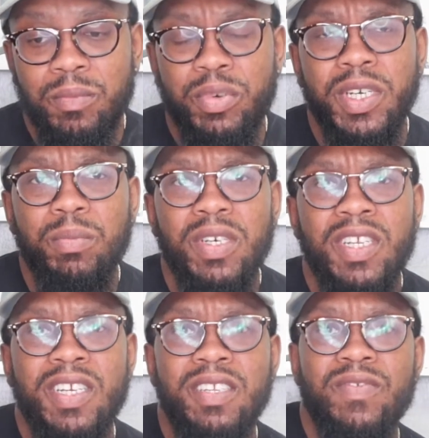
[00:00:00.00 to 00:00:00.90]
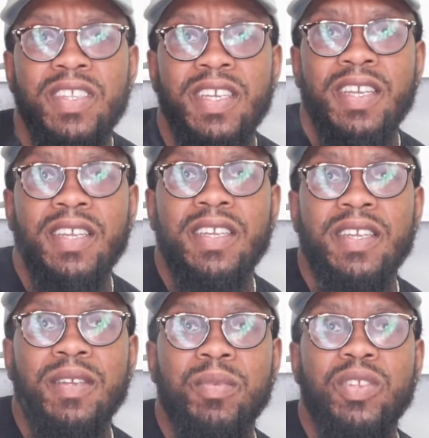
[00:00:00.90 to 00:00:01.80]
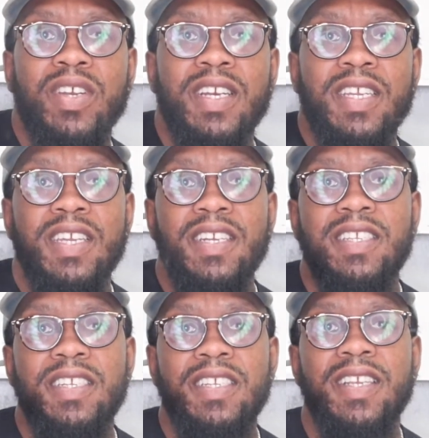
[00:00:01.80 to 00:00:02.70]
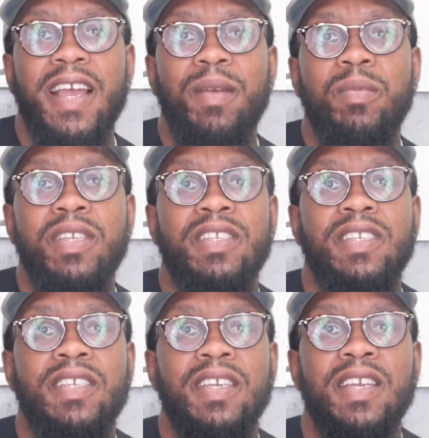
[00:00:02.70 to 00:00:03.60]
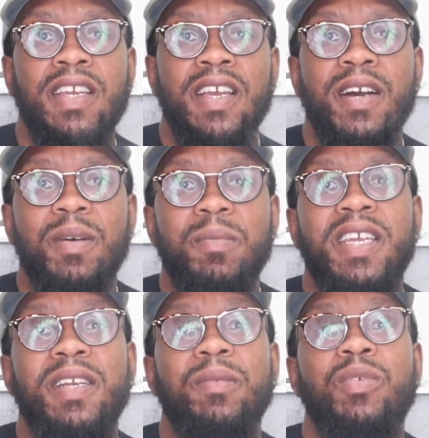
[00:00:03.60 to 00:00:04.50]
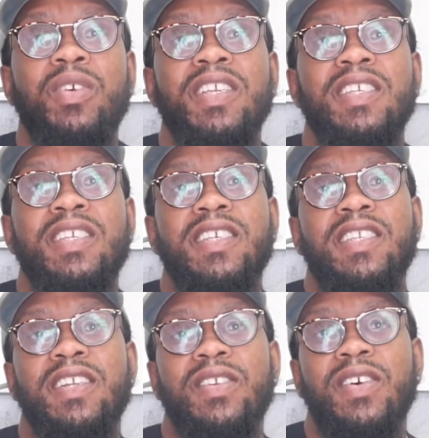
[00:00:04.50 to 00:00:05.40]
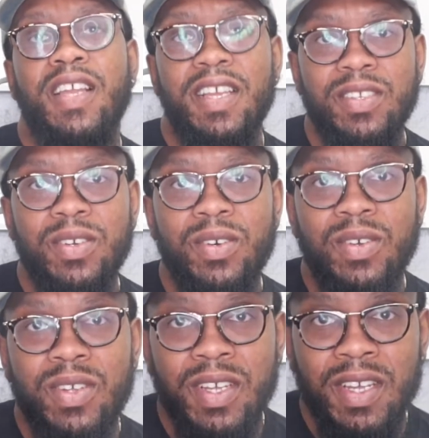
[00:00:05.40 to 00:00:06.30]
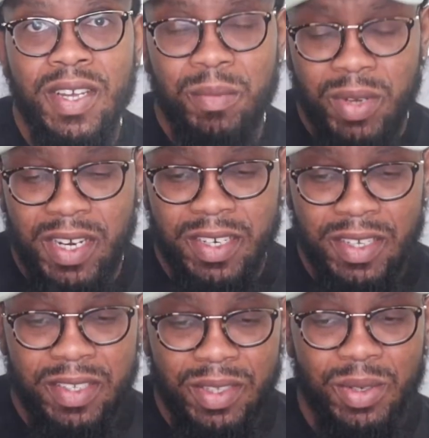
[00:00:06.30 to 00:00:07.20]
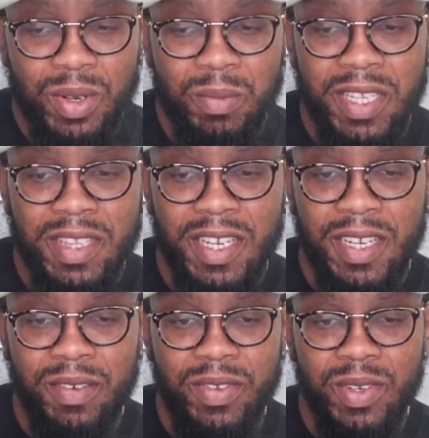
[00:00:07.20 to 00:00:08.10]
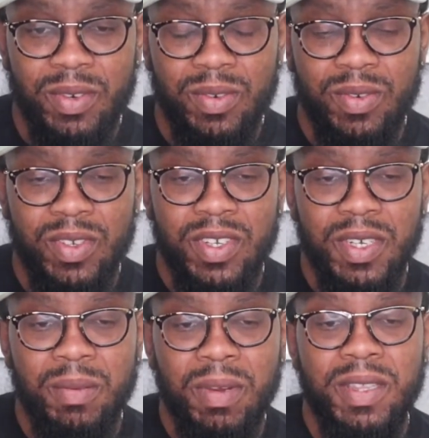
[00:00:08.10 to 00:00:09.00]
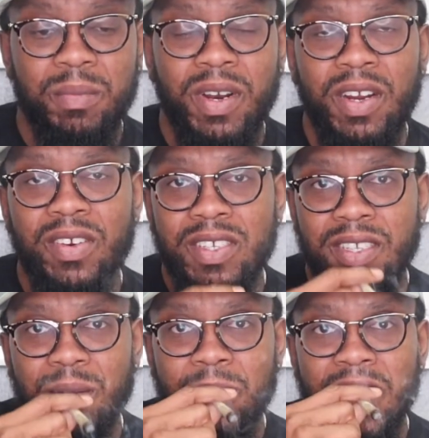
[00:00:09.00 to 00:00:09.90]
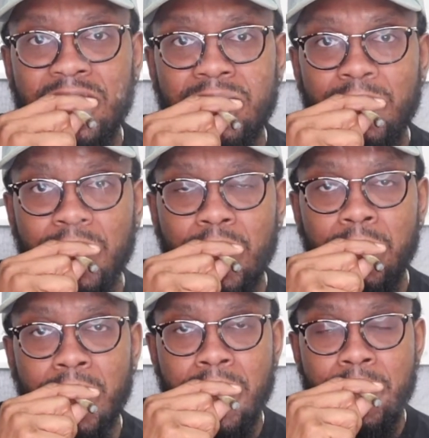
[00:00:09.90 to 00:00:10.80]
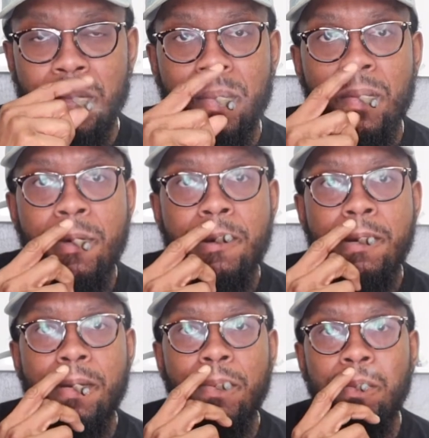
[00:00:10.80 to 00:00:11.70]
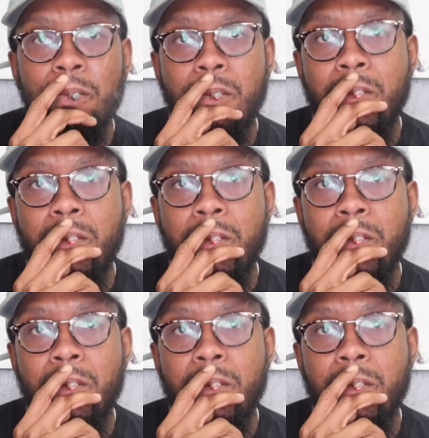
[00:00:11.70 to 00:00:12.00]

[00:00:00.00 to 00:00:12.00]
Pretty productive day. Been trying to get into these habits, making them more consistent and all that. So I'm kind of doing my thing. I feel good about the progress that I'm making. You know what I'm saying?